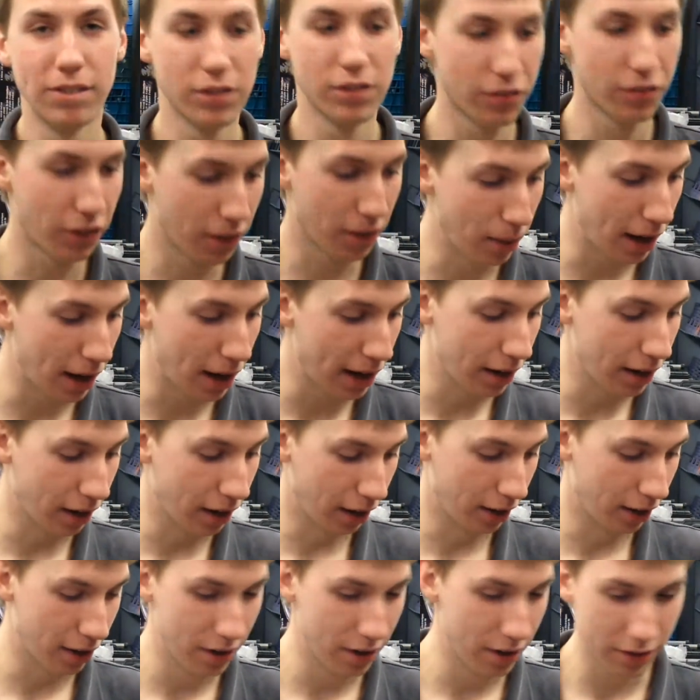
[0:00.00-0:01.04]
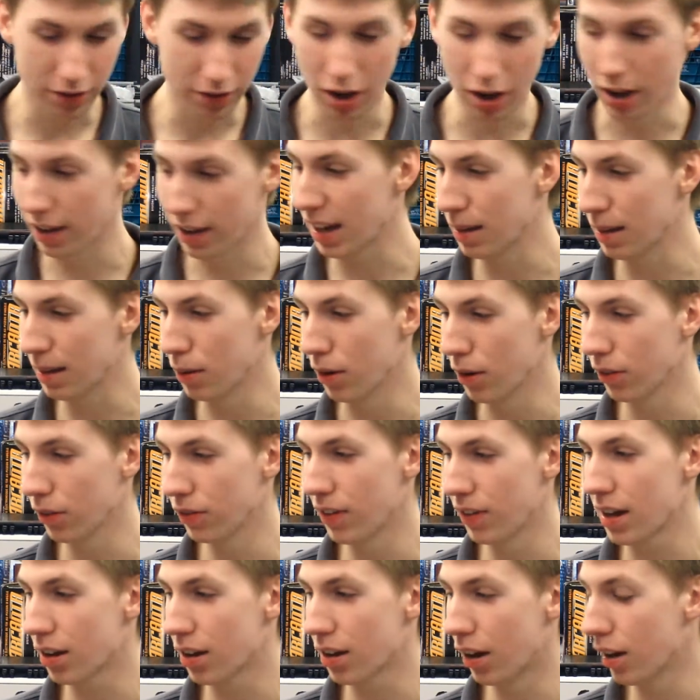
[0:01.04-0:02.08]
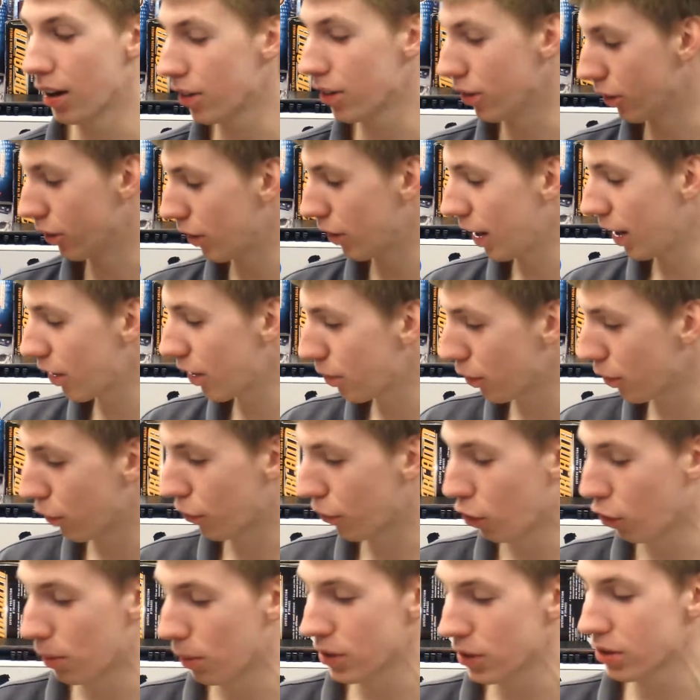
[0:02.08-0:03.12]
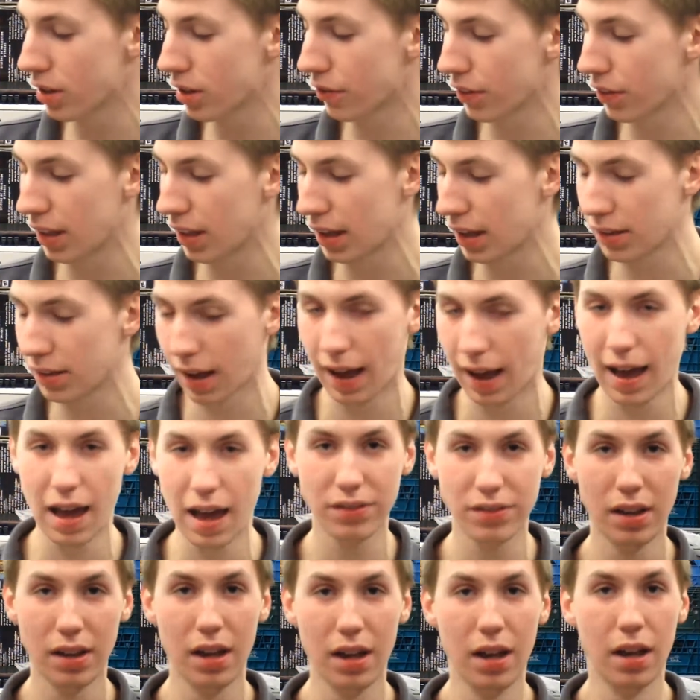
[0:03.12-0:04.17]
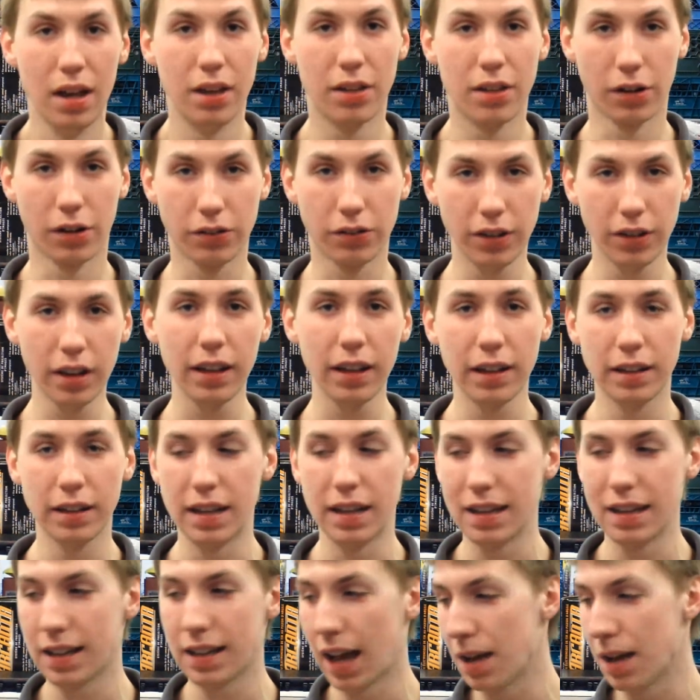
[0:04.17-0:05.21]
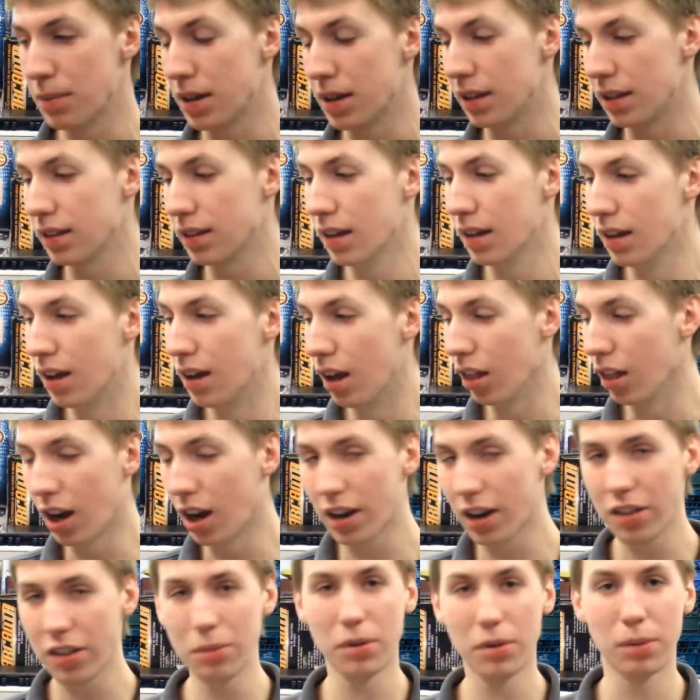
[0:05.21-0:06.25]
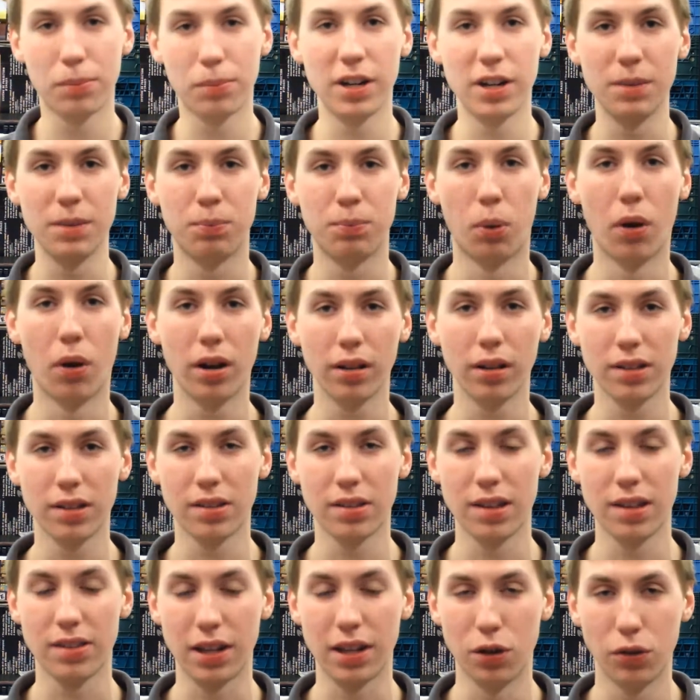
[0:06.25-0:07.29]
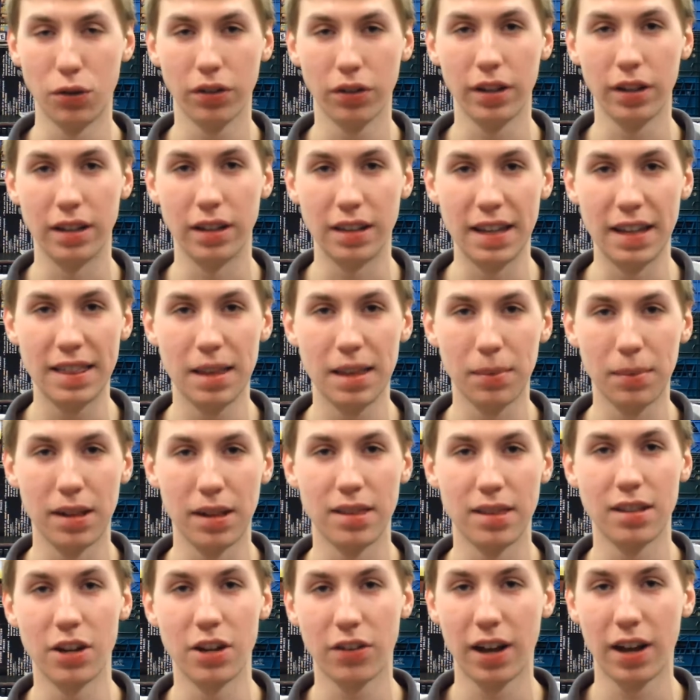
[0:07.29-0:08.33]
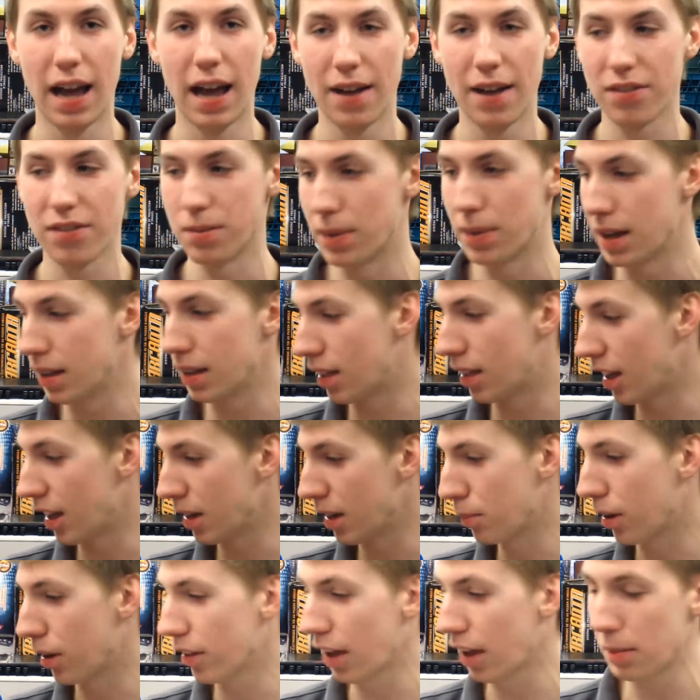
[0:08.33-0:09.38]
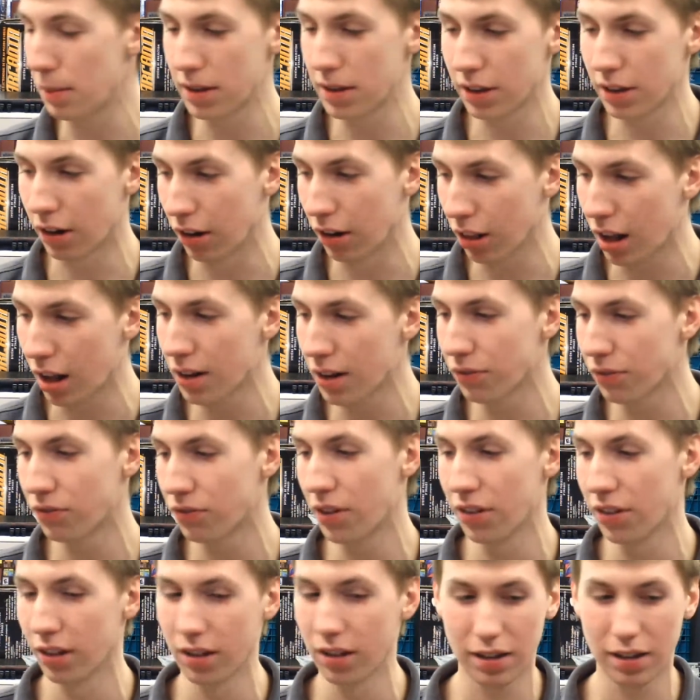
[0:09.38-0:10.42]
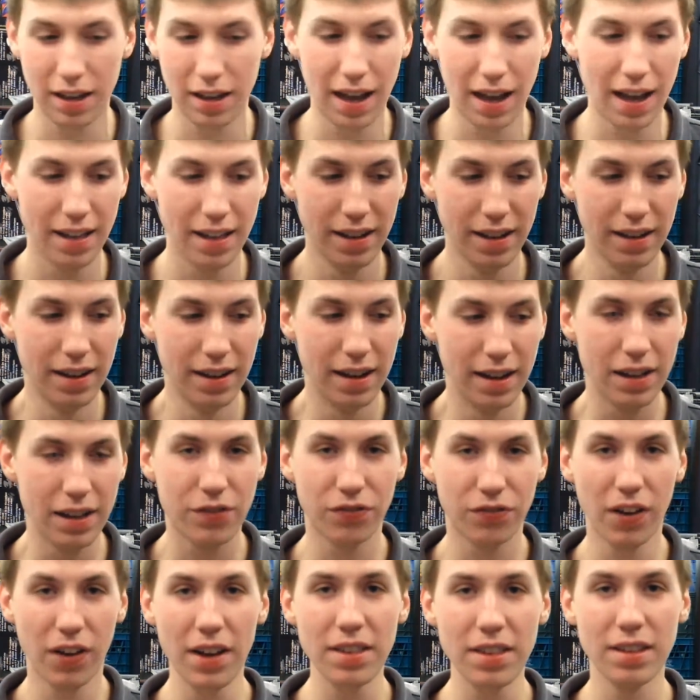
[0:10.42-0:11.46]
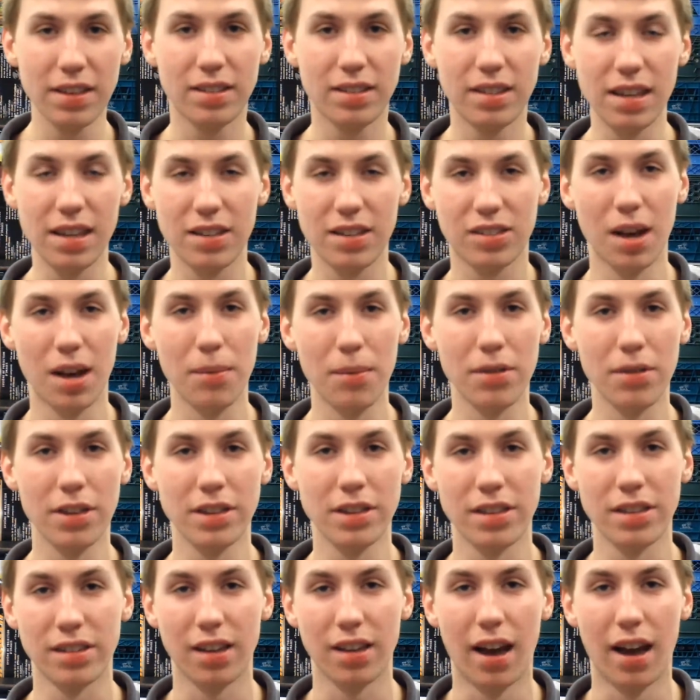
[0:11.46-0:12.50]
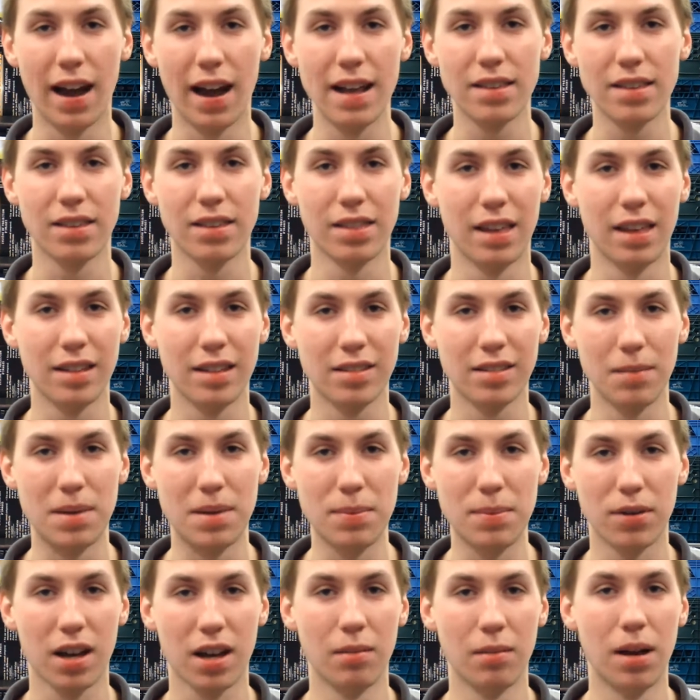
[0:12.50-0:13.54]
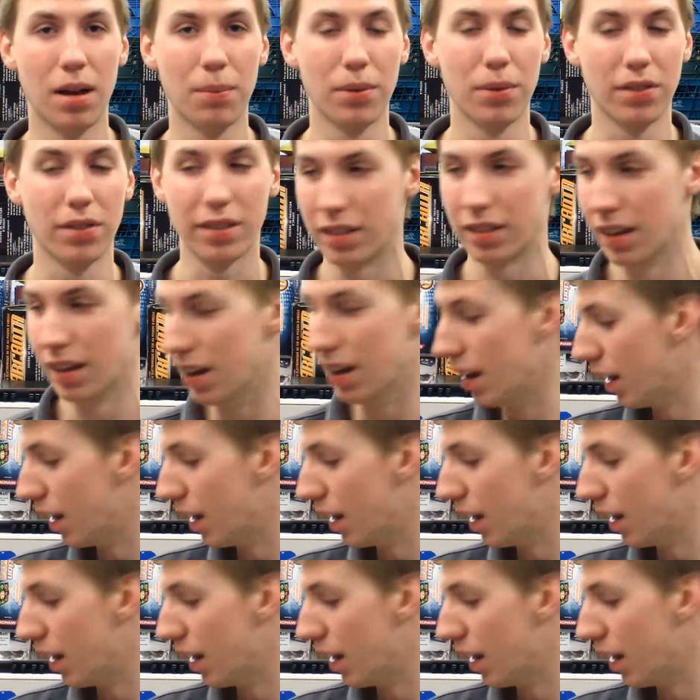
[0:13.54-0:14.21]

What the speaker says: for my talking about fake consoles. I just went over a whole bunch of different things I have. They're really neat. I mean, a lot of them are pretty pointless since I don't really need them considering I have the main thing, but I mean, they're a lot of fun to look at. It's fun to see some of the designs and things that people come up with, and